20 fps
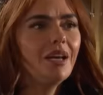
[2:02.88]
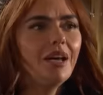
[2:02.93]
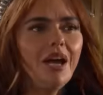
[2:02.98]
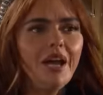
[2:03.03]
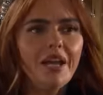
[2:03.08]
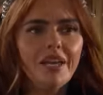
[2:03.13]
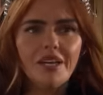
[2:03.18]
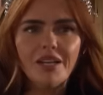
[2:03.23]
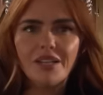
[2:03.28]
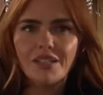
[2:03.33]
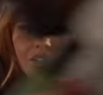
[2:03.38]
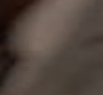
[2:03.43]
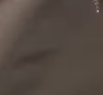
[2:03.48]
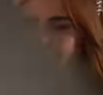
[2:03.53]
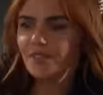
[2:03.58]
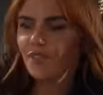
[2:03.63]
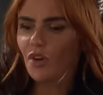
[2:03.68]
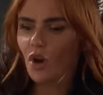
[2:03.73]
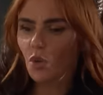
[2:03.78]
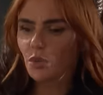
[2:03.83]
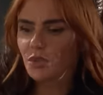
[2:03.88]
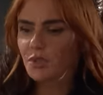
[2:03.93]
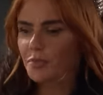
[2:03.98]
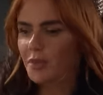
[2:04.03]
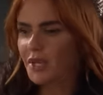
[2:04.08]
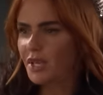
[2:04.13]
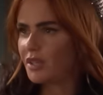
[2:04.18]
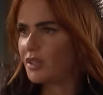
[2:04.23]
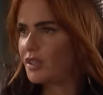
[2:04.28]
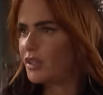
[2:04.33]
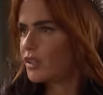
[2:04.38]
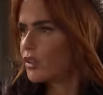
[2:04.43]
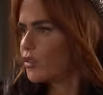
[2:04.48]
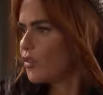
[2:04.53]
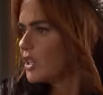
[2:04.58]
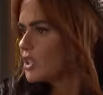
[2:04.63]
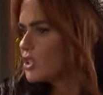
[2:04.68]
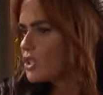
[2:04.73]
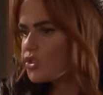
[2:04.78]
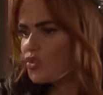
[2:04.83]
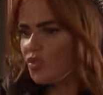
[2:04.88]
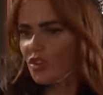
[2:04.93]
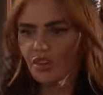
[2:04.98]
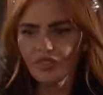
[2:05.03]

I thought I was meeting you at the registry